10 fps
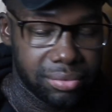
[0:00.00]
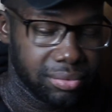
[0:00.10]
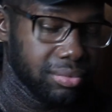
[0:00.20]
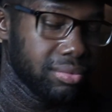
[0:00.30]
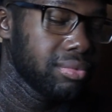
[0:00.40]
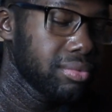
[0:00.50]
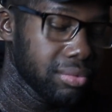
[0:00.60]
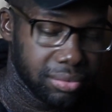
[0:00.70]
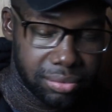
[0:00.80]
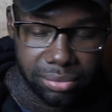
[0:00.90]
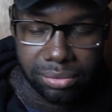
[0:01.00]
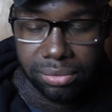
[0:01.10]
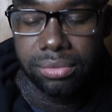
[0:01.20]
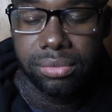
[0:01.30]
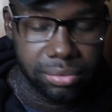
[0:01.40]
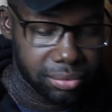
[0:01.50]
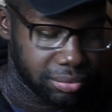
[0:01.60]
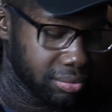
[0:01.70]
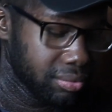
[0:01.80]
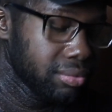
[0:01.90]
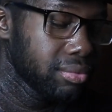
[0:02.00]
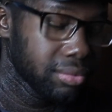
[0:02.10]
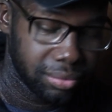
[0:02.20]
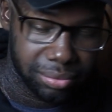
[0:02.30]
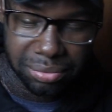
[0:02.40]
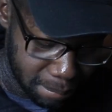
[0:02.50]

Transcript: I need Casablanca by the case.